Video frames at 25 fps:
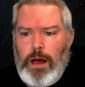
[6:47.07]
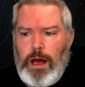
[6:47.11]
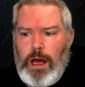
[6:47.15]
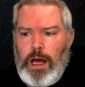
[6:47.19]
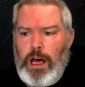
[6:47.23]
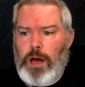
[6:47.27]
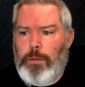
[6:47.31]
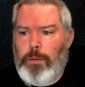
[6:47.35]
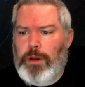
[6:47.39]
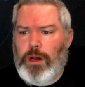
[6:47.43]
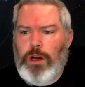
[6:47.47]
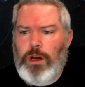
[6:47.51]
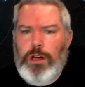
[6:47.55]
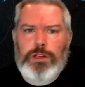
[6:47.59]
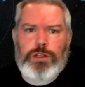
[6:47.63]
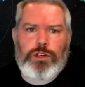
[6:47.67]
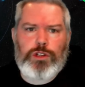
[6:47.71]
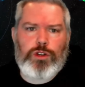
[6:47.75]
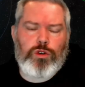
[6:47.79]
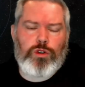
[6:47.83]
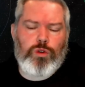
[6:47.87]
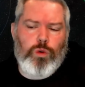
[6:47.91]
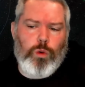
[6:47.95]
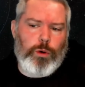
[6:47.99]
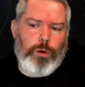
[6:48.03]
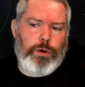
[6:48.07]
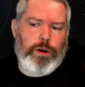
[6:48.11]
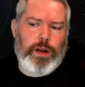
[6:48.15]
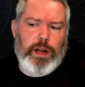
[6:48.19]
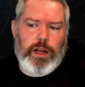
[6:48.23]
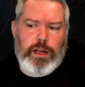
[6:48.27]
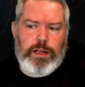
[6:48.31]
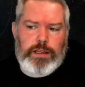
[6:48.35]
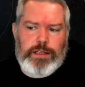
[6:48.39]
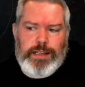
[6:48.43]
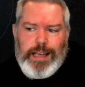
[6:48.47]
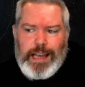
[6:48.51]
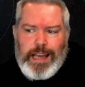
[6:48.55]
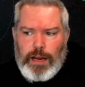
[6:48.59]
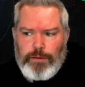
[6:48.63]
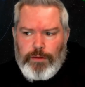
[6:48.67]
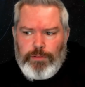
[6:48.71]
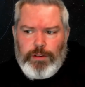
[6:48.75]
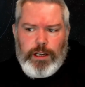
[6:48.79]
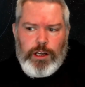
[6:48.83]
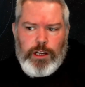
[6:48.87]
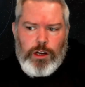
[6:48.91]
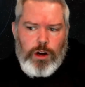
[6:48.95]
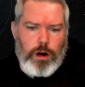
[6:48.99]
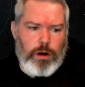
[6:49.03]
Because Quarterdeck is
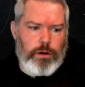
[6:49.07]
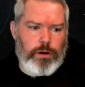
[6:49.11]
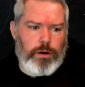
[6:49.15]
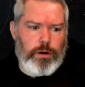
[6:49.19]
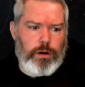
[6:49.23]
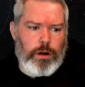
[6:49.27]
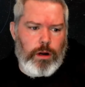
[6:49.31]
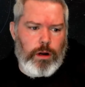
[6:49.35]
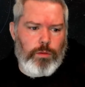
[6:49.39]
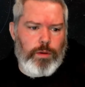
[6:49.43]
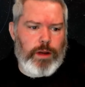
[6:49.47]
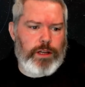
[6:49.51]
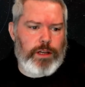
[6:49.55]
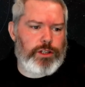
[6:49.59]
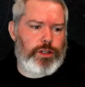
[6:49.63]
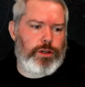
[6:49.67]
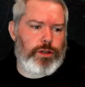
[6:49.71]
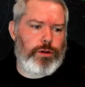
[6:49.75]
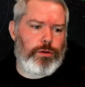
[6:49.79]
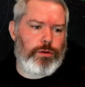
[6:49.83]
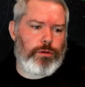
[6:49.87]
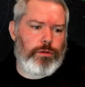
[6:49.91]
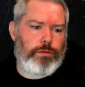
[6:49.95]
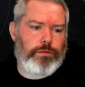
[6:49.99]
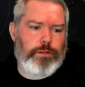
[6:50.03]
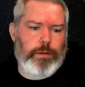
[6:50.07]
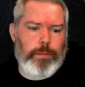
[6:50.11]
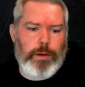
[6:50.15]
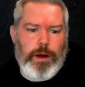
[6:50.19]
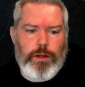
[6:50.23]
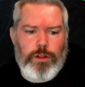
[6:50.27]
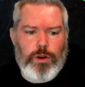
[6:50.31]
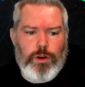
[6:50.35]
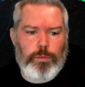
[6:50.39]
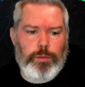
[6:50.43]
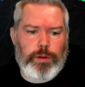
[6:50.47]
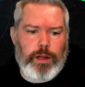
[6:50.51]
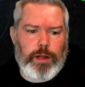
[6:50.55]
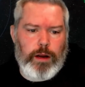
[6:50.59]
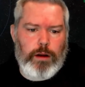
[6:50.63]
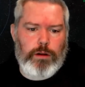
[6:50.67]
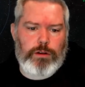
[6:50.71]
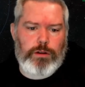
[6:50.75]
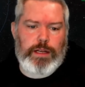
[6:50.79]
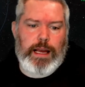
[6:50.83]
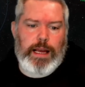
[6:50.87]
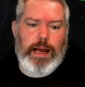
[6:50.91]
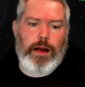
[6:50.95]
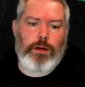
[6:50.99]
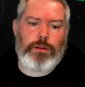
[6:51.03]
heavily guarded, a rescue from other
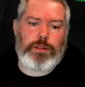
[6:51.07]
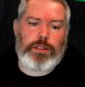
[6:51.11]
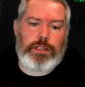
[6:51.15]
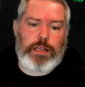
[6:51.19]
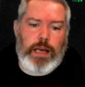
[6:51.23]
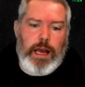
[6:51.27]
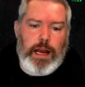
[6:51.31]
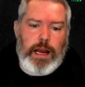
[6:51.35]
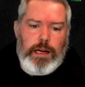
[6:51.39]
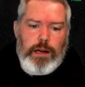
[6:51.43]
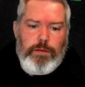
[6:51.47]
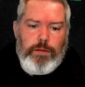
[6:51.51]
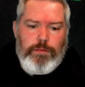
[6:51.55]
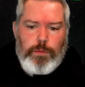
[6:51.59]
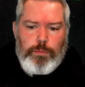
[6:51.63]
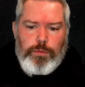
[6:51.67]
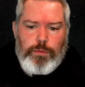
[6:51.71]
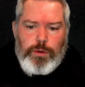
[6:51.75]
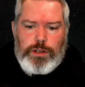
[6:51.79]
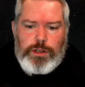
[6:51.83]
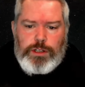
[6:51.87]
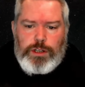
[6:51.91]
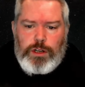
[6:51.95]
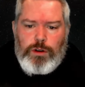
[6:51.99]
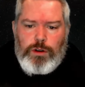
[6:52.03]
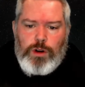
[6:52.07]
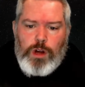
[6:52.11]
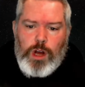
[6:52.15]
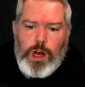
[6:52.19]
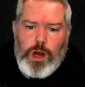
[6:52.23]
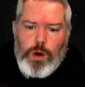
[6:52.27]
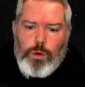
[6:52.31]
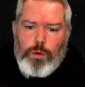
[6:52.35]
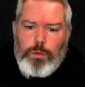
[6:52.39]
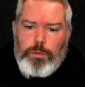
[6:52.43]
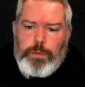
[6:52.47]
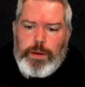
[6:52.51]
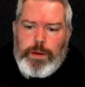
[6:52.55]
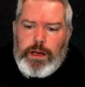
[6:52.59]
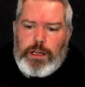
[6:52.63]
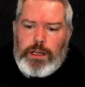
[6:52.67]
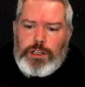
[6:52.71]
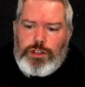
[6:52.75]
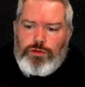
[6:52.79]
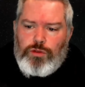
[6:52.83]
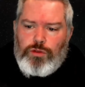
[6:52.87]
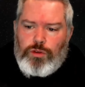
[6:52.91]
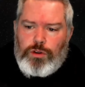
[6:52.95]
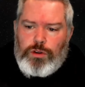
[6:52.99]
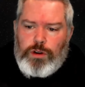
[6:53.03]
players outside of the prison would be
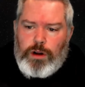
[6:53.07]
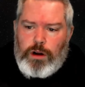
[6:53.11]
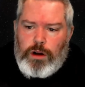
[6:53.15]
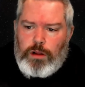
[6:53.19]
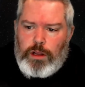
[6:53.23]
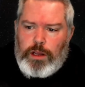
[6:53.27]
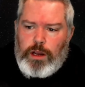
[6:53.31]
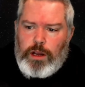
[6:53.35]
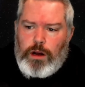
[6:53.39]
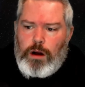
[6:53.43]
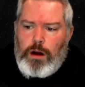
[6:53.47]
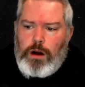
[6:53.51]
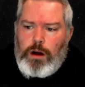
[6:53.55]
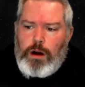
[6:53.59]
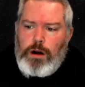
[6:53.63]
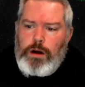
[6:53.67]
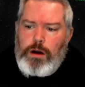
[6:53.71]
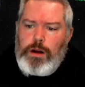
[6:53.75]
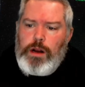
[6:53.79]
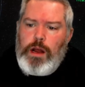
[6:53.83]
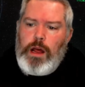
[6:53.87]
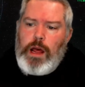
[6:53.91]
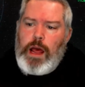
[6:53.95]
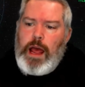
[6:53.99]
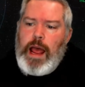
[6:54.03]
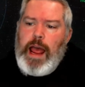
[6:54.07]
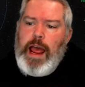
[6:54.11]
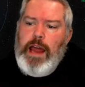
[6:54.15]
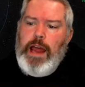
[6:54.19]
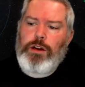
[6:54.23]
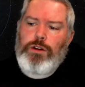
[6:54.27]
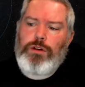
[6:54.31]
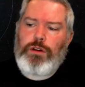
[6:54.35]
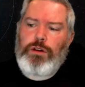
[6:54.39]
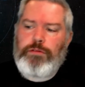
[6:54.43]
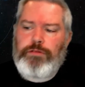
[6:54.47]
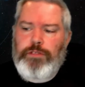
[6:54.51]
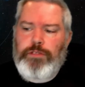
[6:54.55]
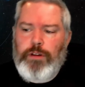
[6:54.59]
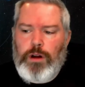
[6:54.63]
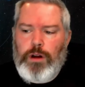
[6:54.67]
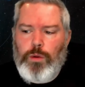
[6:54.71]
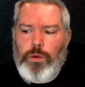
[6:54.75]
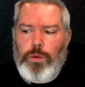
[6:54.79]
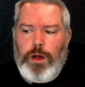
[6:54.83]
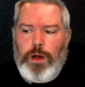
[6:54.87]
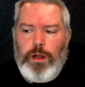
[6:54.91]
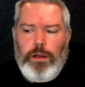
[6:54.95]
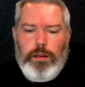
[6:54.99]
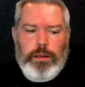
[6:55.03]
extraordinarily hard and could very
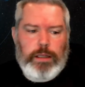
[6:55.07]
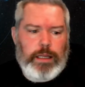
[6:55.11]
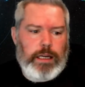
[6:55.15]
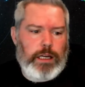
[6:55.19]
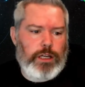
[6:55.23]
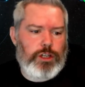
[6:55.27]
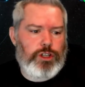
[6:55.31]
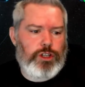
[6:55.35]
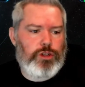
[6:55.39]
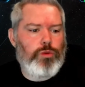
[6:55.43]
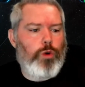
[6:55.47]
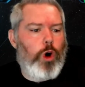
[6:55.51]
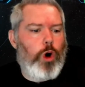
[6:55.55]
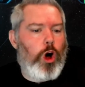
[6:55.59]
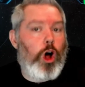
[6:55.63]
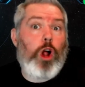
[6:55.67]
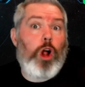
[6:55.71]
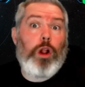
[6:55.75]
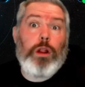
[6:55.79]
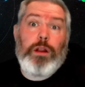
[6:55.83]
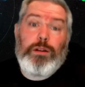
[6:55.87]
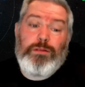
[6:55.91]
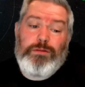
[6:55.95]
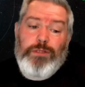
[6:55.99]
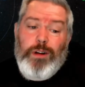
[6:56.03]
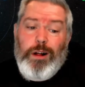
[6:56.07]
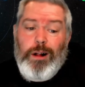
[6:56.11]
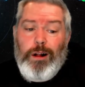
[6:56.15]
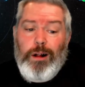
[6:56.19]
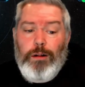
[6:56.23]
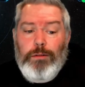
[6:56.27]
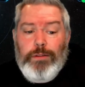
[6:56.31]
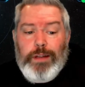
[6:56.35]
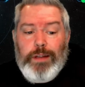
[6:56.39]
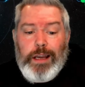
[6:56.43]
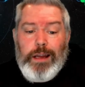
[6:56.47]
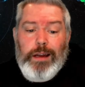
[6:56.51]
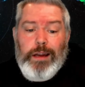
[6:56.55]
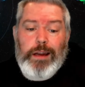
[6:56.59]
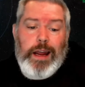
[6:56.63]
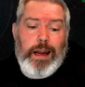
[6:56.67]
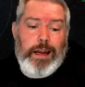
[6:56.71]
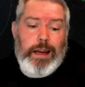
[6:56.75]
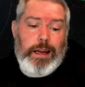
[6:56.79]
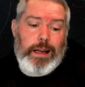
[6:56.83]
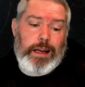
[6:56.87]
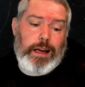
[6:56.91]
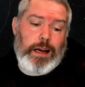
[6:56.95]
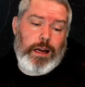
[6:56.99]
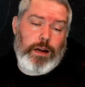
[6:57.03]
well lead to all involved in
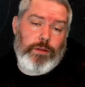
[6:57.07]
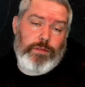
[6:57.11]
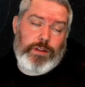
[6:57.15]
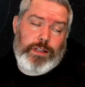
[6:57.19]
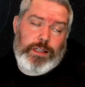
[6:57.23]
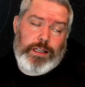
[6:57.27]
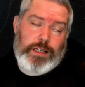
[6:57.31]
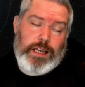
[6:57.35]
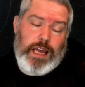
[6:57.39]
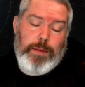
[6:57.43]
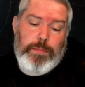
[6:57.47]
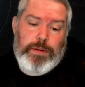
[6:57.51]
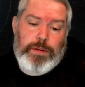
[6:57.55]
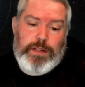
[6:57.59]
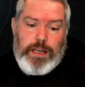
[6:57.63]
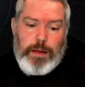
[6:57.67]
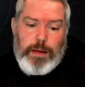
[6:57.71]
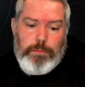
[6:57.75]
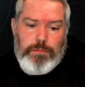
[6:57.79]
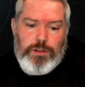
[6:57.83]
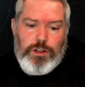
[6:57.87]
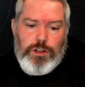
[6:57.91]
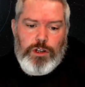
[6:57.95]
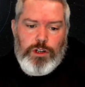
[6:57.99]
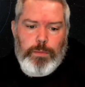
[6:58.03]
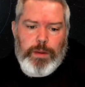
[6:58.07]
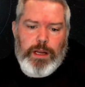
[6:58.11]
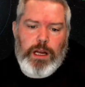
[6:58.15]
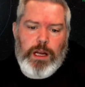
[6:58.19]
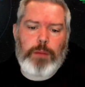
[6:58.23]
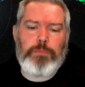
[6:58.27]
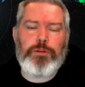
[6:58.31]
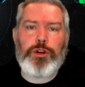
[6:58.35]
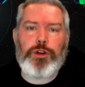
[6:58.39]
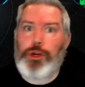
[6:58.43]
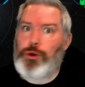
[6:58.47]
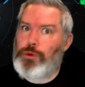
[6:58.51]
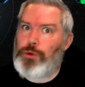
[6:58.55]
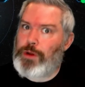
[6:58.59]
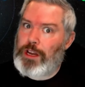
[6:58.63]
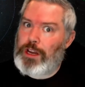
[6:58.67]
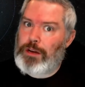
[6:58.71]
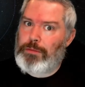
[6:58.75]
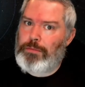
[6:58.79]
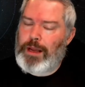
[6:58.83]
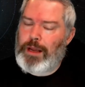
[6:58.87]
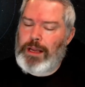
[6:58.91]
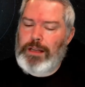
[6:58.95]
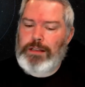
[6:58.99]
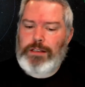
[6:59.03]
any kind of escape attempt to become new
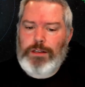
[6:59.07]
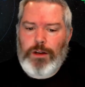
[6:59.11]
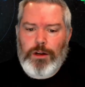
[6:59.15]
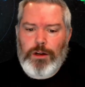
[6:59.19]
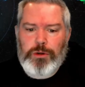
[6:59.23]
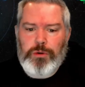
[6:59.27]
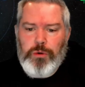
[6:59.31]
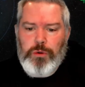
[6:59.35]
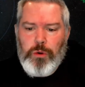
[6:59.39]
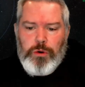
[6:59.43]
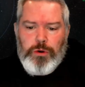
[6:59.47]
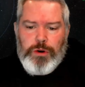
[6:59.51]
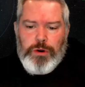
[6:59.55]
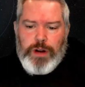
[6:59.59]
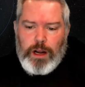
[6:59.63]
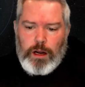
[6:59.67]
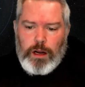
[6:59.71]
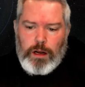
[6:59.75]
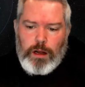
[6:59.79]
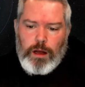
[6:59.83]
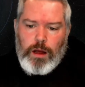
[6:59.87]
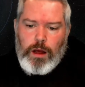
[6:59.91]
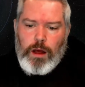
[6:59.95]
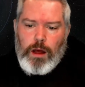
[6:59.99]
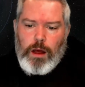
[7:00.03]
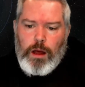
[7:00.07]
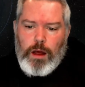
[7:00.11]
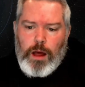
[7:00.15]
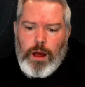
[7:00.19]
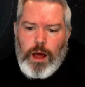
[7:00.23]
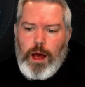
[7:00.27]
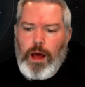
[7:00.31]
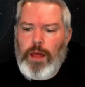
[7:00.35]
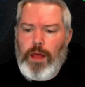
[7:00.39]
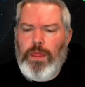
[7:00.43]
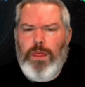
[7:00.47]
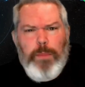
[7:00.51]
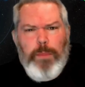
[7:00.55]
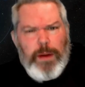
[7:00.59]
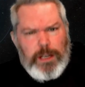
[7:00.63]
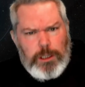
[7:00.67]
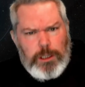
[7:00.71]
inmates on Quarterdeck. The best